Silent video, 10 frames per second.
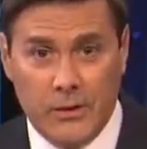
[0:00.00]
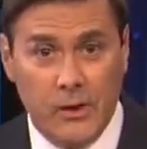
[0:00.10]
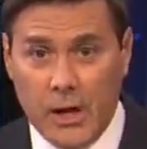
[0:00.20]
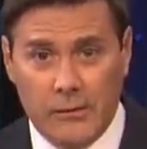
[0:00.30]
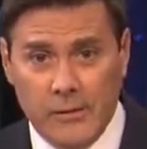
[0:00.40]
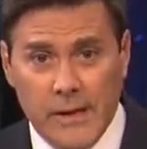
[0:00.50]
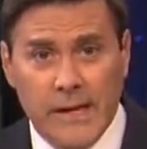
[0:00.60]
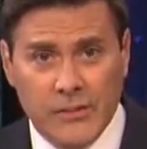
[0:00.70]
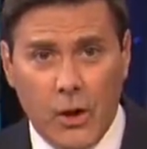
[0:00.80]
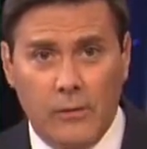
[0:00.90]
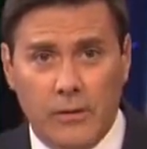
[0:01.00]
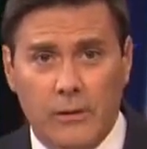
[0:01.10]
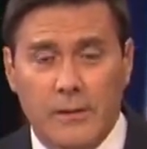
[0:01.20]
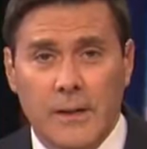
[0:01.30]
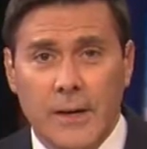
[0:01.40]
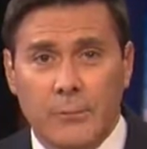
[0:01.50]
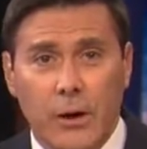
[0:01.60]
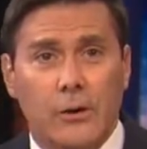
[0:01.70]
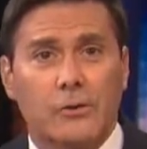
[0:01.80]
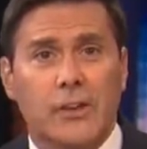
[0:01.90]
Good. It's over.
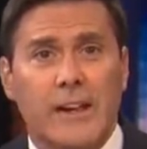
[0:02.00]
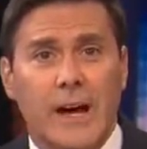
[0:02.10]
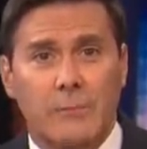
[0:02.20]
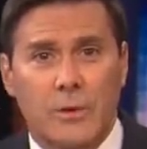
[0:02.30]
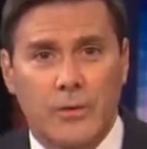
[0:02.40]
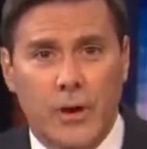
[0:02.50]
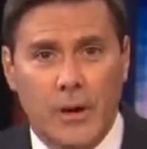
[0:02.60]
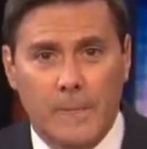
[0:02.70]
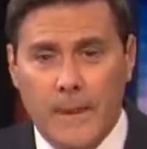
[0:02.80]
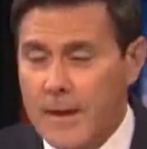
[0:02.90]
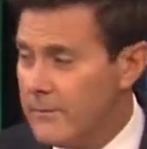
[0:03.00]
Broncos can now move on.